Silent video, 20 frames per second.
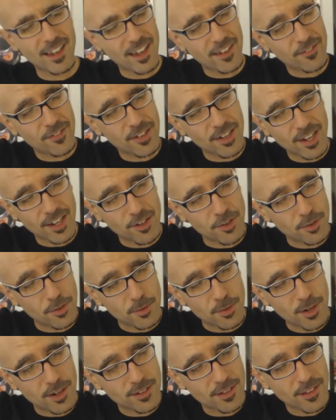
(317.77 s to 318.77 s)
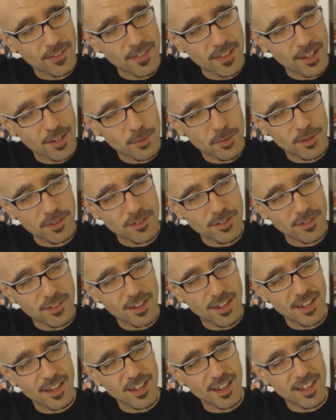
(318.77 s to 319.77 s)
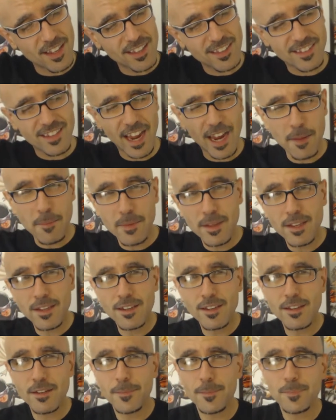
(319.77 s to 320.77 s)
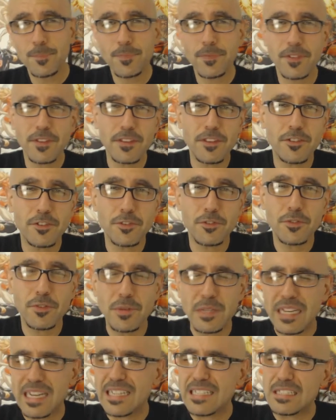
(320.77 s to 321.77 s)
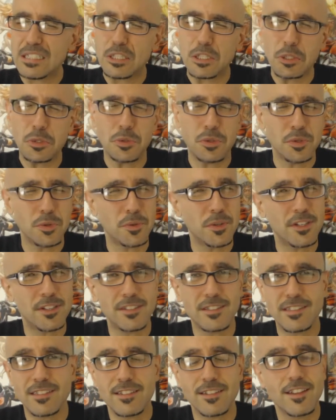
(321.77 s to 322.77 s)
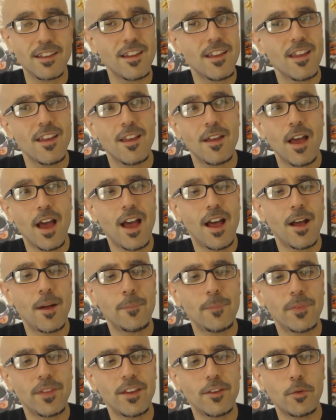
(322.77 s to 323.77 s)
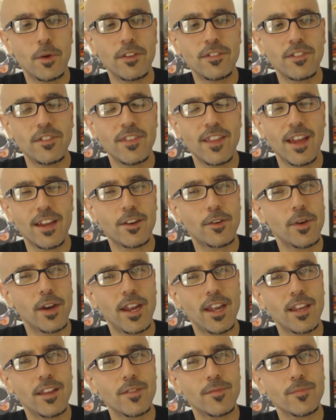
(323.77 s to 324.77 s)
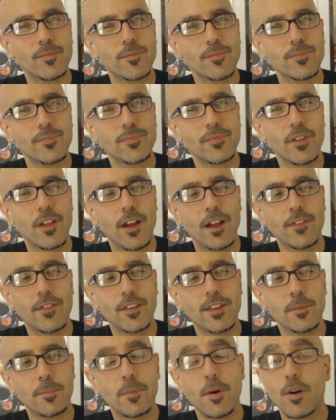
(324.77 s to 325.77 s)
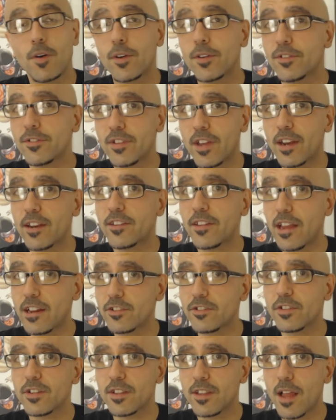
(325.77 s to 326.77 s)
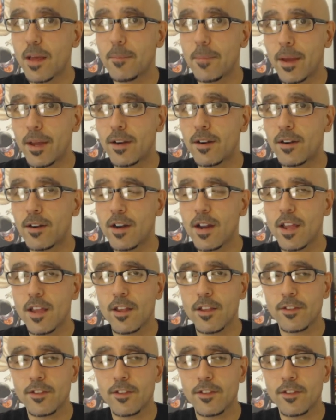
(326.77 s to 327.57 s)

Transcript: I forget who it was. I think it was Diamond District. I don't know who it was. It wasn't that great. The Bowen set is actually a lot better.